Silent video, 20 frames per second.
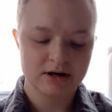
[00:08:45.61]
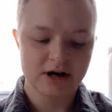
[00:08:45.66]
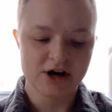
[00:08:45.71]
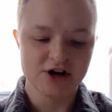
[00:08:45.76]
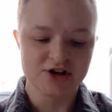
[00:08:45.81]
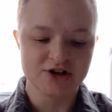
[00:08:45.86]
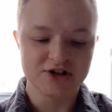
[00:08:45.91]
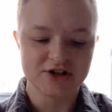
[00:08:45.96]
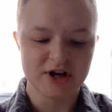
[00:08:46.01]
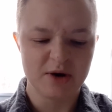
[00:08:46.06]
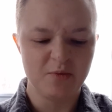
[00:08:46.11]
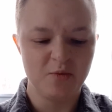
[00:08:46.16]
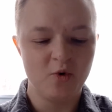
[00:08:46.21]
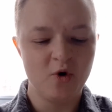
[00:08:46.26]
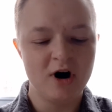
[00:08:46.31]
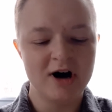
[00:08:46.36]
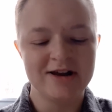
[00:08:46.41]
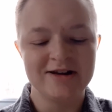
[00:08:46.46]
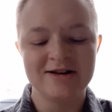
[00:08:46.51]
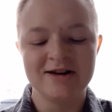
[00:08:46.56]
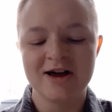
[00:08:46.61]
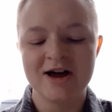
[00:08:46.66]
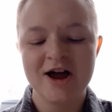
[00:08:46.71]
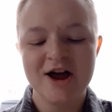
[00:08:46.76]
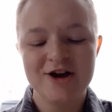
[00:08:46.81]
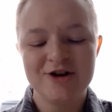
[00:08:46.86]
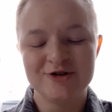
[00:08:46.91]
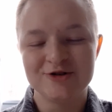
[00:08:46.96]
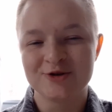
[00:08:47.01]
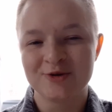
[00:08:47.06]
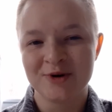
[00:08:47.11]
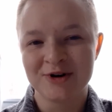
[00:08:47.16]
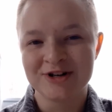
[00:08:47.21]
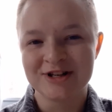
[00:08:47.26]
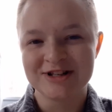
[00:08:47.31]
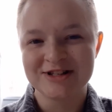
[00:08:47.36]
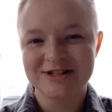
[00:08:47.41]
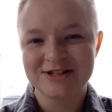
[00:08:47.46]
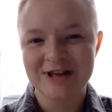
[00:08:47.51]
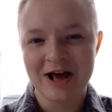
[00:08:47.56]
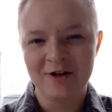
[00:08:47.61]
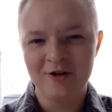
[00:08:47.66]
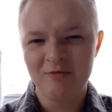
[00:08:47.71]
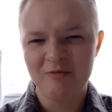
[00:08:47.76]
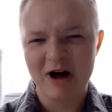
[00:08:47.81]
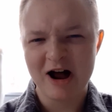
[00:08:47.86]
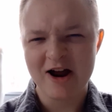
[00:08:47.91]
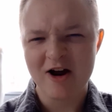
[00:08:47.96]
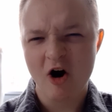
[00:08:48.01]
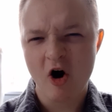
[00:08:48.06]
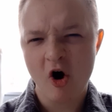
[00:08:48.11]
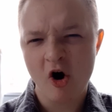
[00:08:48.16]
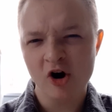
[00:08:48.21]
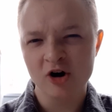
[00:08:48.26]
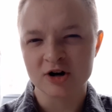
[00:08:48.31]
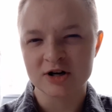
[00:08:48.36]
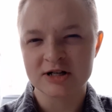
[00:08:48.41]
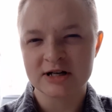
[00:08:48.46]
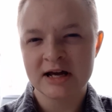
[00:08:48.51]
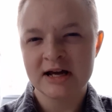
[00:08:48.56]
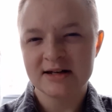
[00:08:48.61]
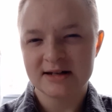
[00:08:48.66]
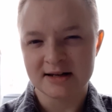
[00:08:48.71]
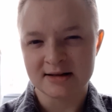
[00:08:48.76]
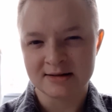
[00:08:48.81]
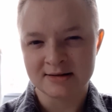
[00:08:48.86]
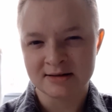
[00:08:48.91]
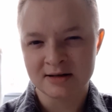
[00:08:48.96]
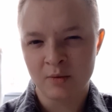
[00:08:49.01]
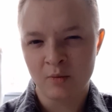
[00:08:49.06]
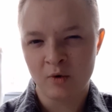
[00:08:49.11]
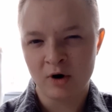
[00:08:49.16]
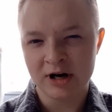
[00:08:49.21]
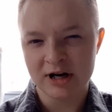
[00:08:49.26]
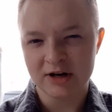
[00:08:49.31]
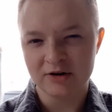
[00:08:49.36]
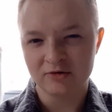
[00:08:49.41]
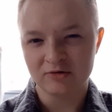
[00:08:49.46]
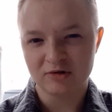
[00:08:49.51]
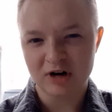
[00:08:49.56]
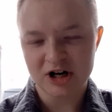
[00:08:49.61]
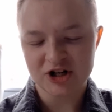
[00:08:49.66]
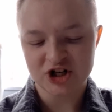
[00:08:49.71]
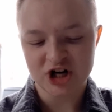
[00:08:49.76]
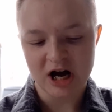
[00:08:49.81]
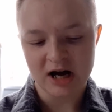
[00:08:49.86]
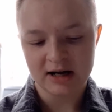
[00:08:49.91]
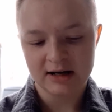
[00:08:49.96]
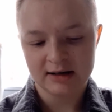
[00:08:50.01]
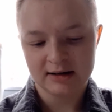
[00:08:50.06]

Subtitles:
Someone is going to sell my heart to someone in Russia.